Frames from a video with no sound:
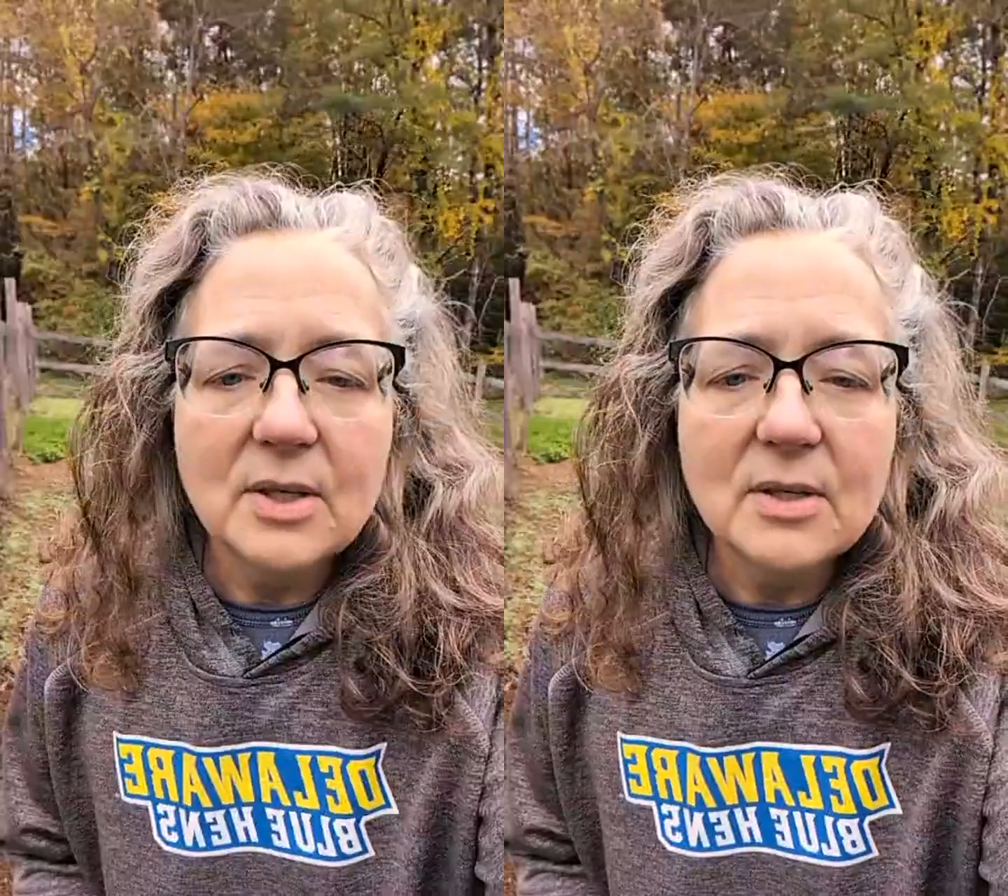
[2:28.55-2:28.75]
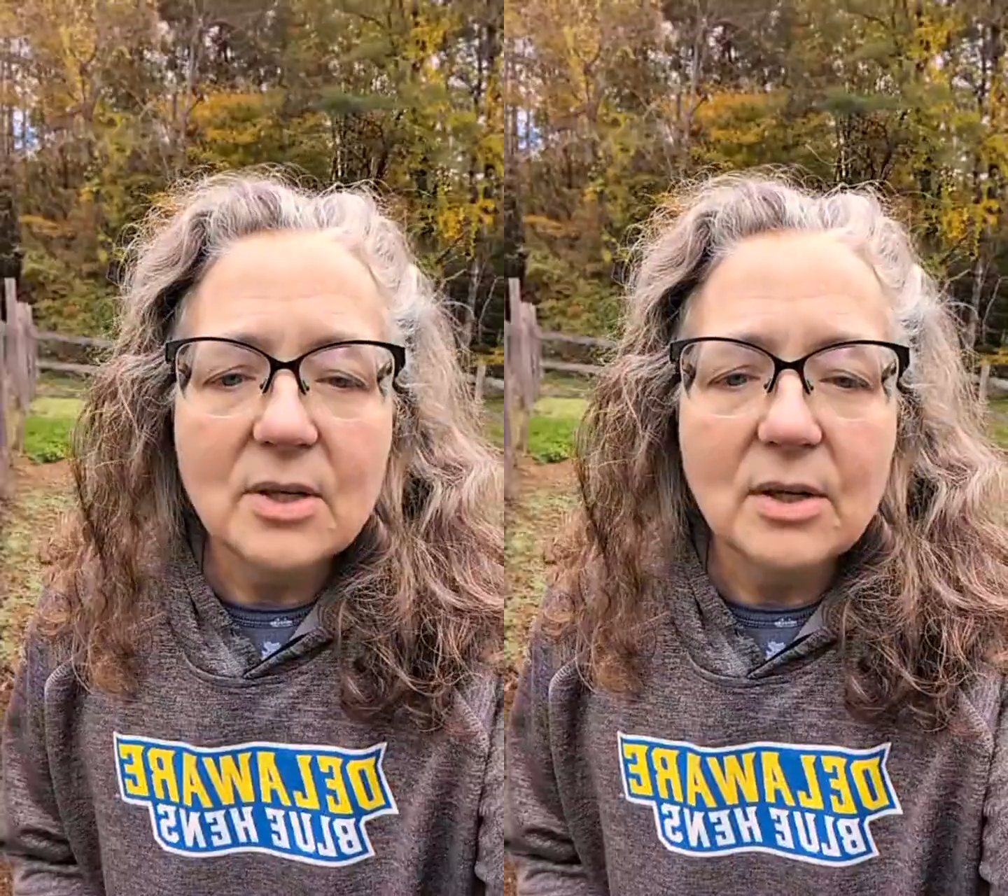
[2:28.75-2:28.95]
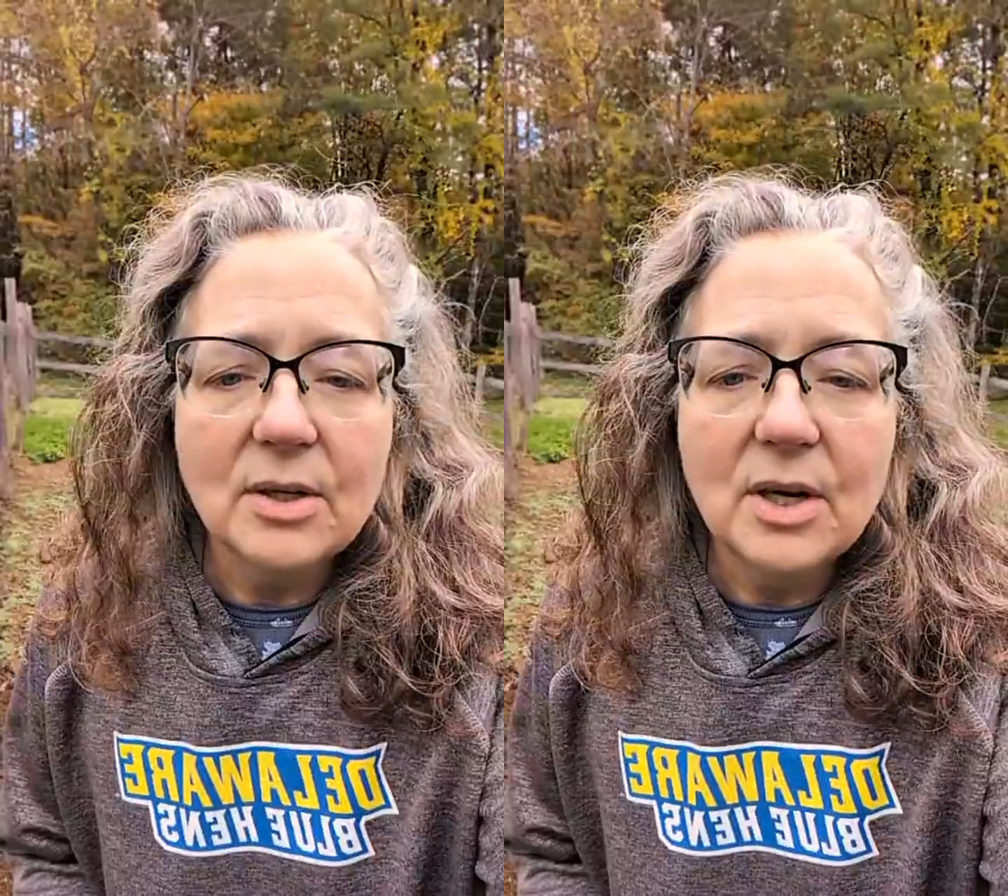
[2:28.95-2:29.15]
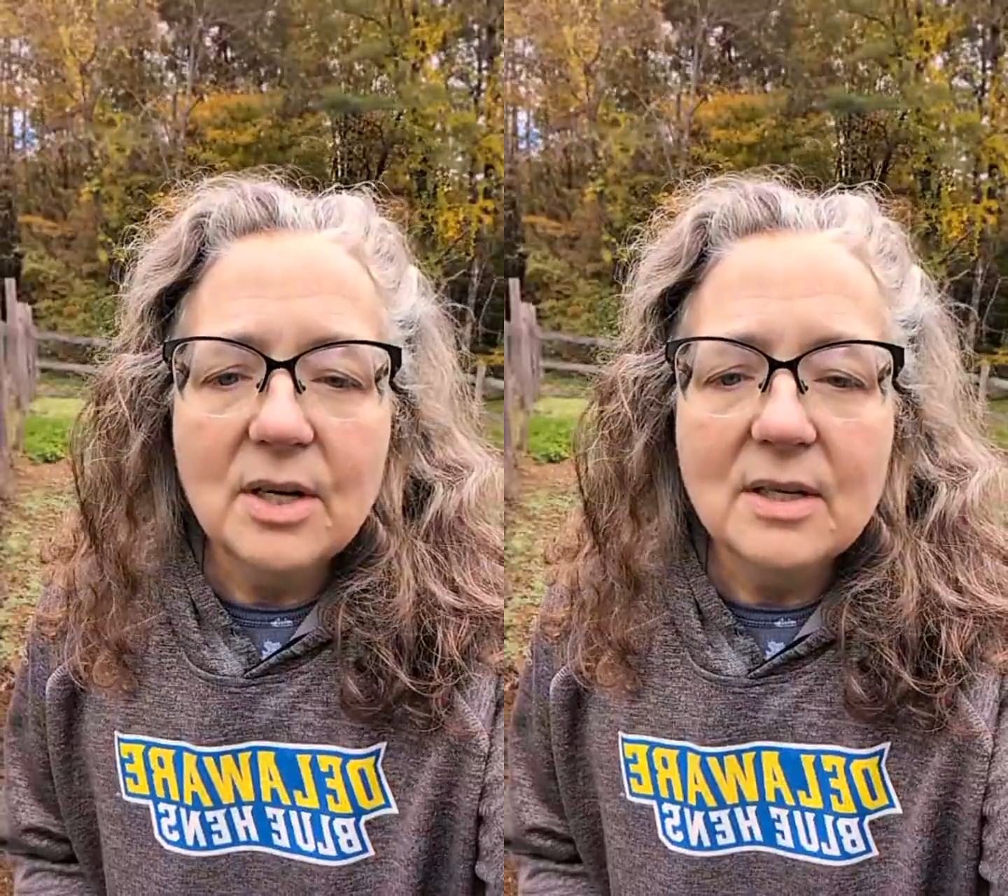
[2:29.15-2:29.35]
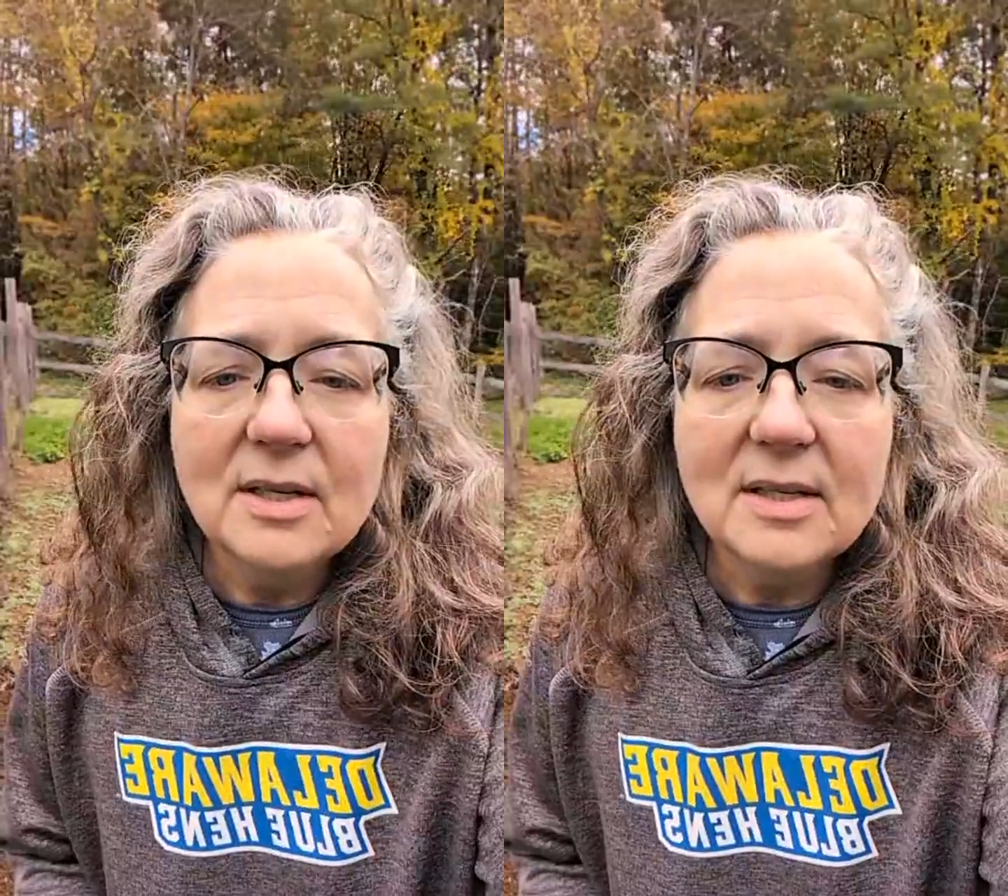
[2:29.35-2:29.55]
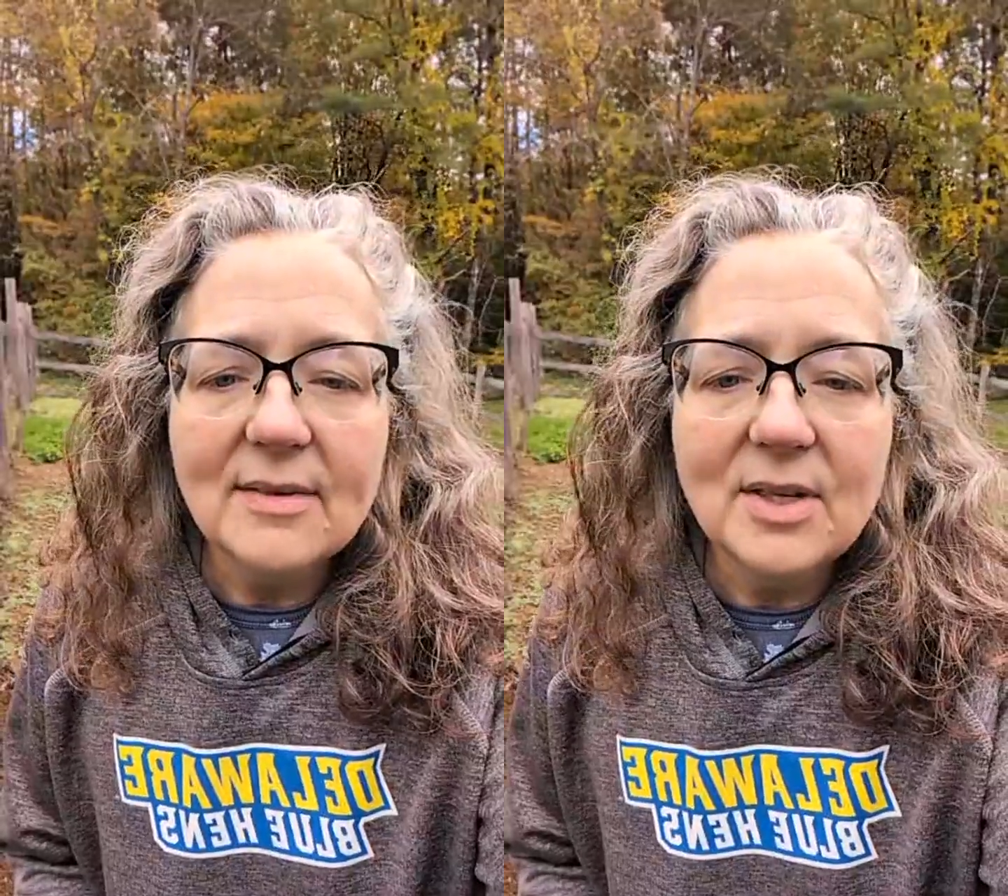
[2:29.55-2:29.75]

I want to start a garden.